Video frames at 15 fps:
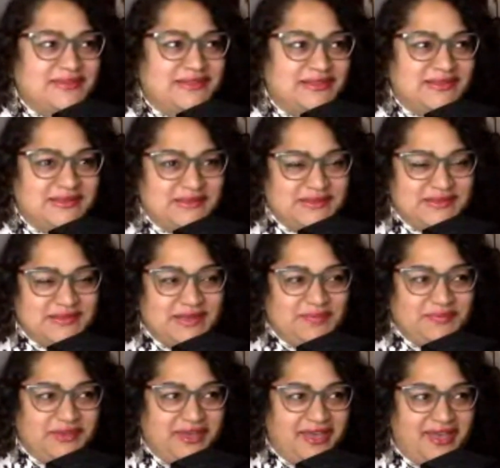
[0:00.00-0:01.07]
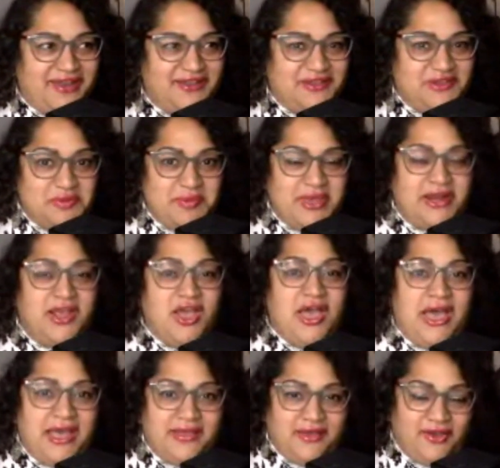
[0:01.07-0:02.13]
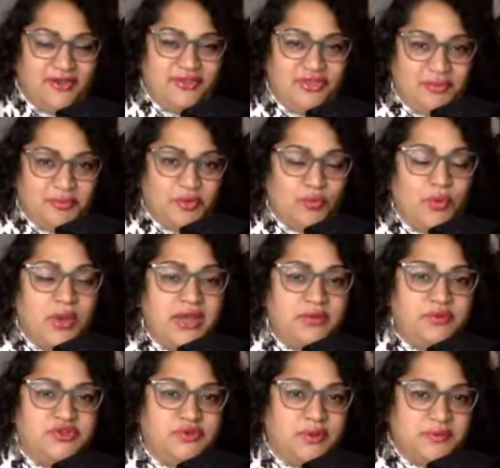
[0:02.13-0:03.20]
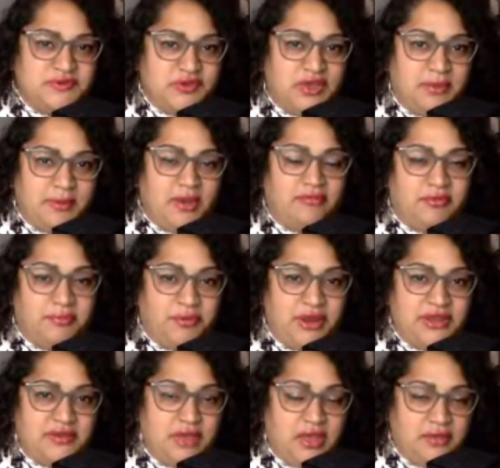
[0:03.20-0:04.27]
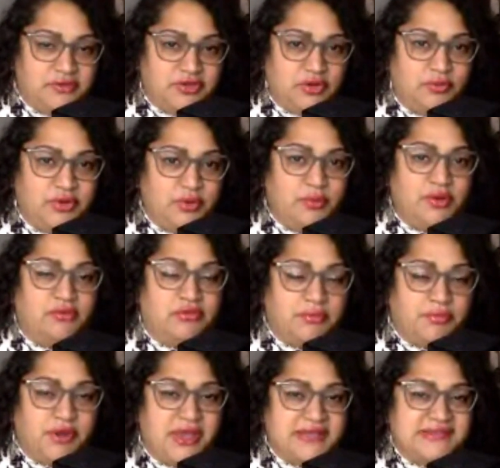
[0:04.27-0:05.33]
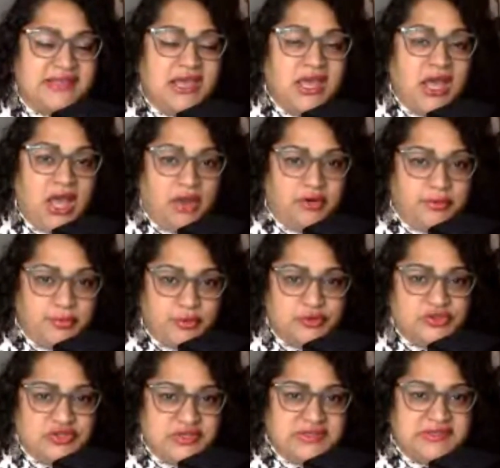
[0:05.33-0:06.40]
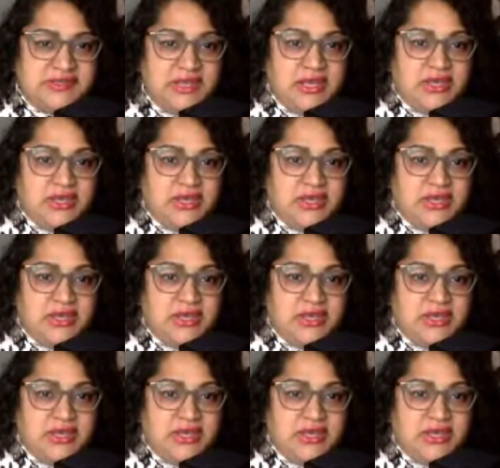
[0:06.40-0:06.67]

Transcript: skipped ahead a little bit on number one, which I was talking about repress. We don't want to repress our emotions.